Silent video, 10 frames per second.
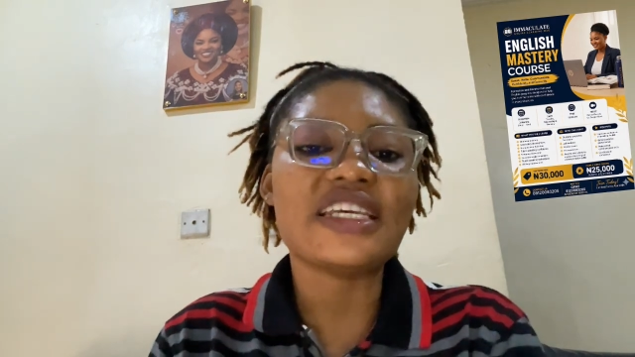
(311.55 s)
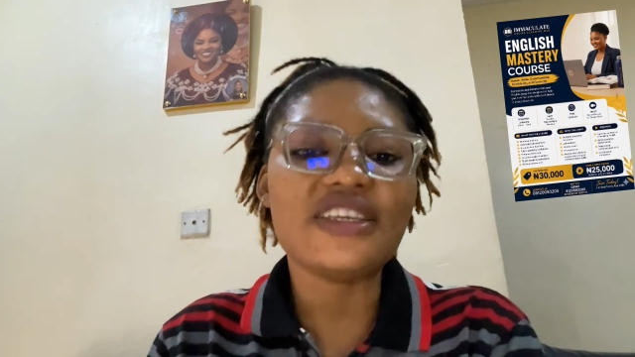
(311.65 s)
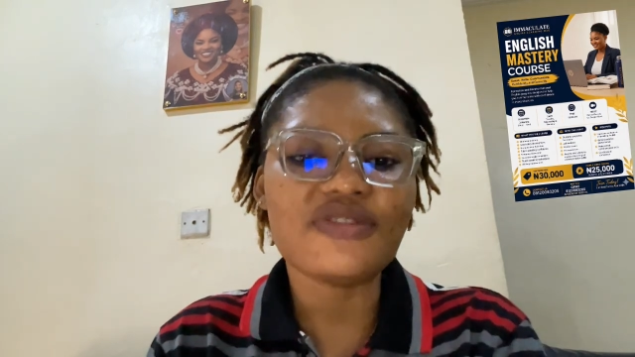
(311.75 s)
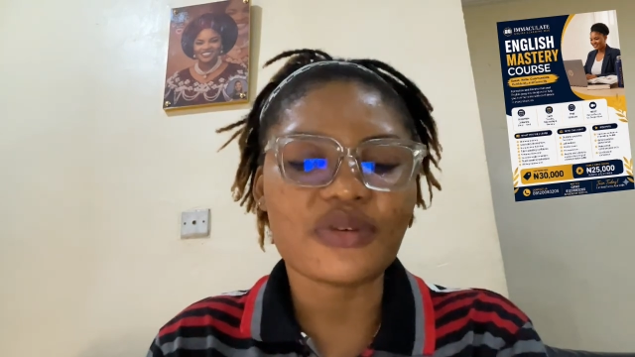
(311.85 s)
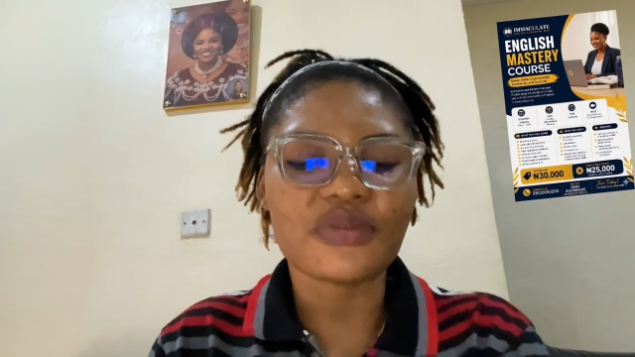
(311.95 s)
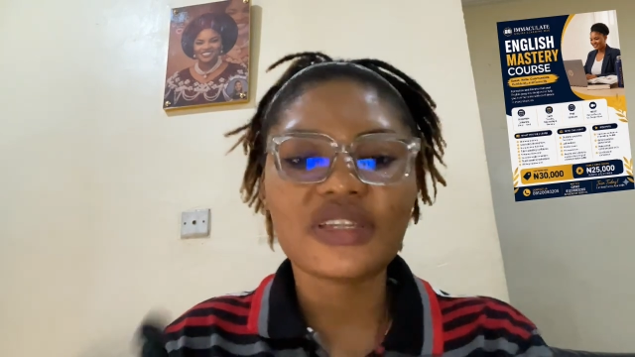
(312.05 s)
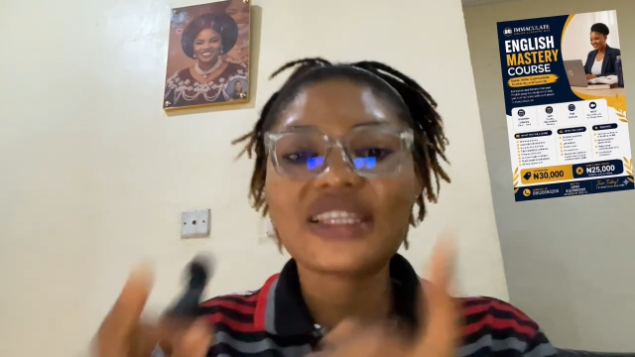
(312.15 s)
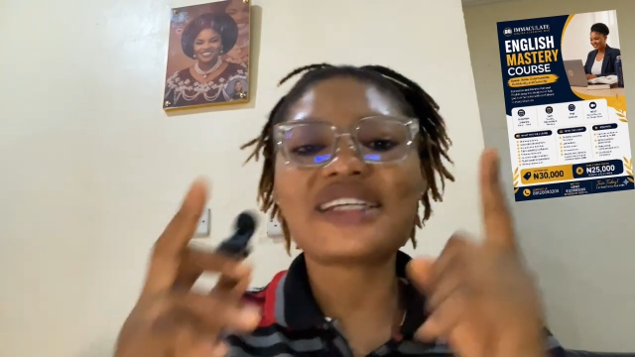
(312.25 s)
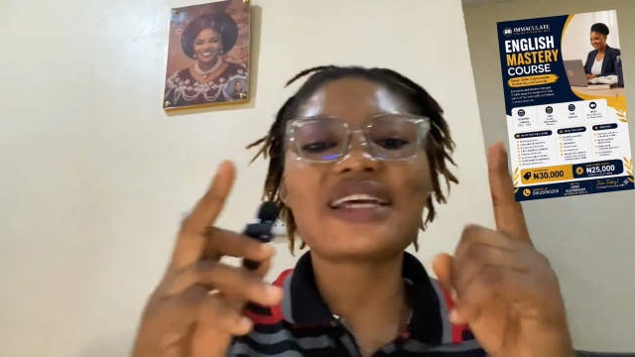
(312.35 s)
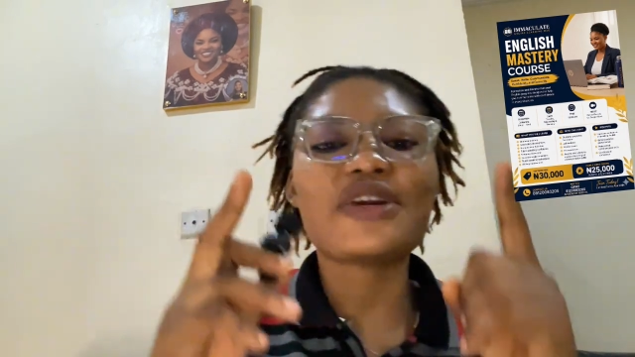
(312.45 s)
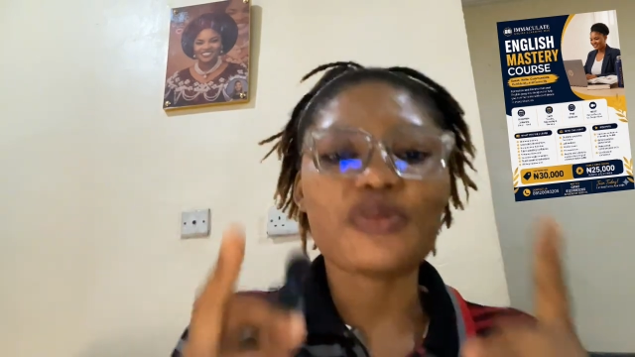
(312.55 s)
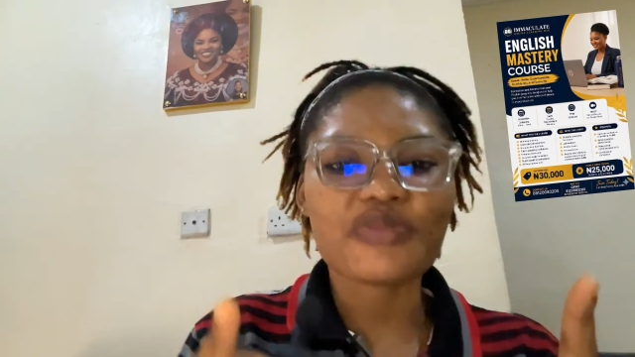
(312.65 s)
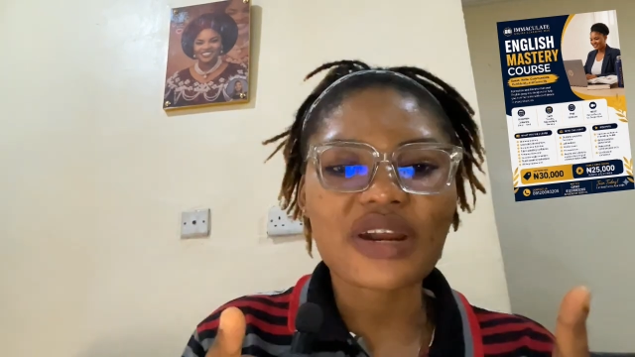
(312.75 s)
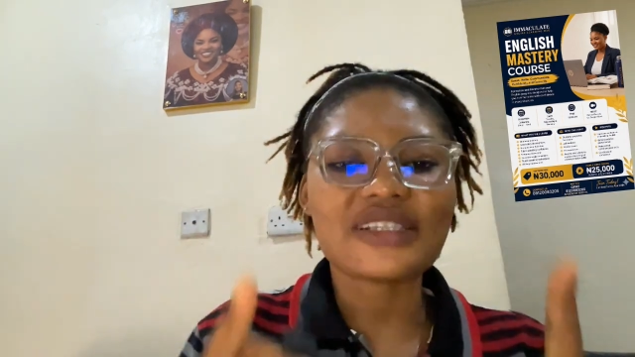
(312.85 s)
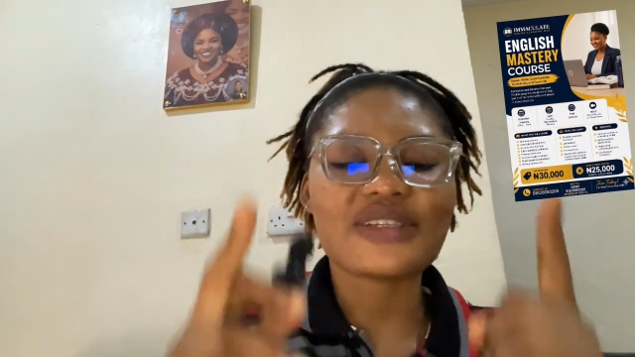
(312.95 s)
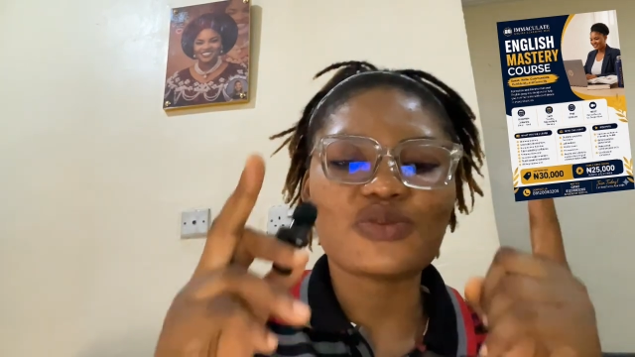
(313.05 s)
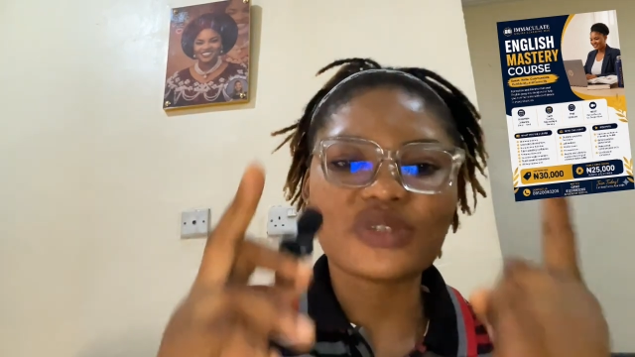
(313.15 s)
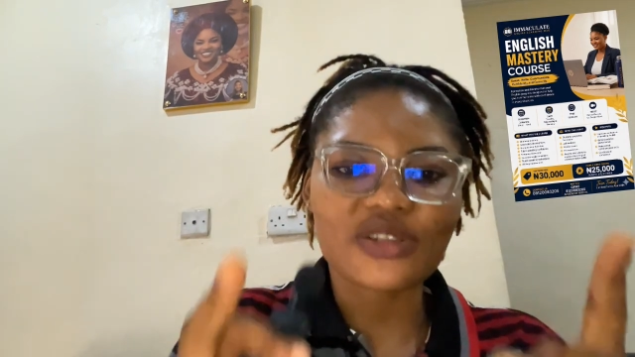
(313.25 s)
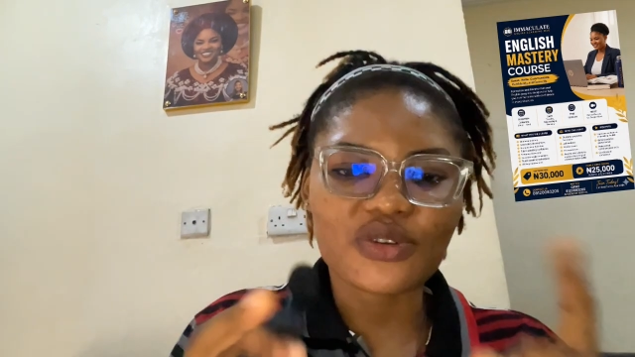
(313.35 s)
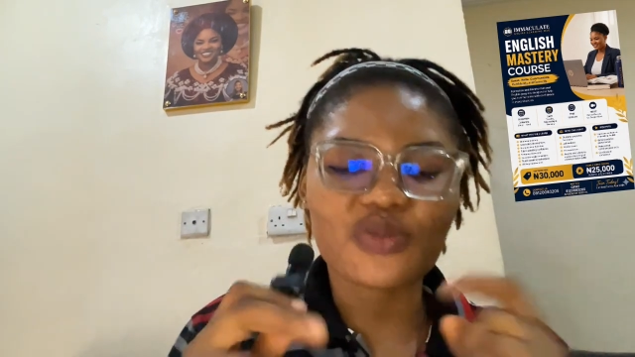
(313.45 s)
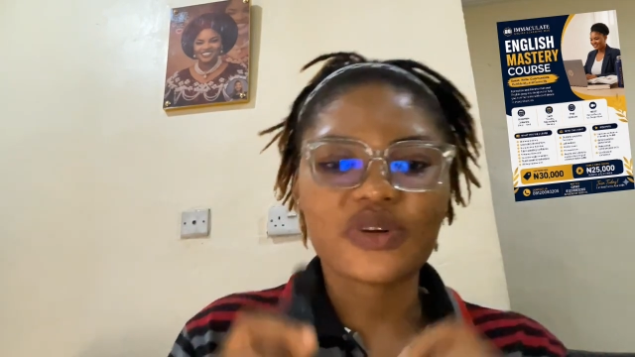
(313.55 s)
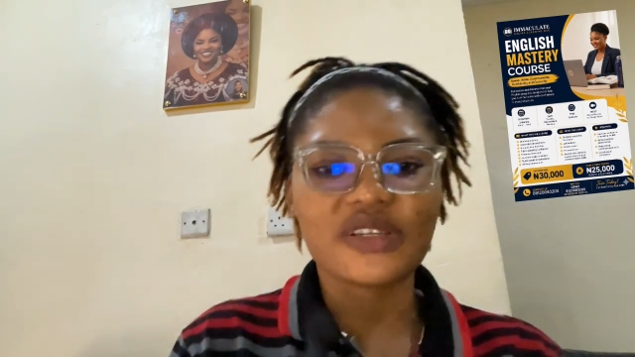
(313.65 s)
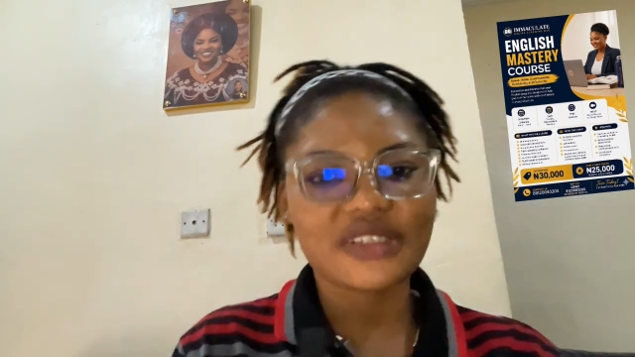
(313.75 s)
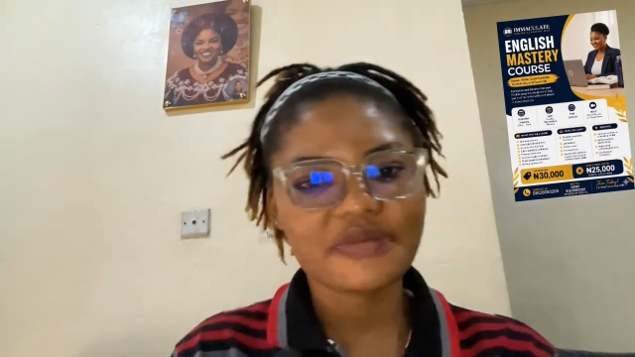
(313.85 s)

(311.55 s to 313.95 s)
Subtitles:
evil. That's how you practice with a new word.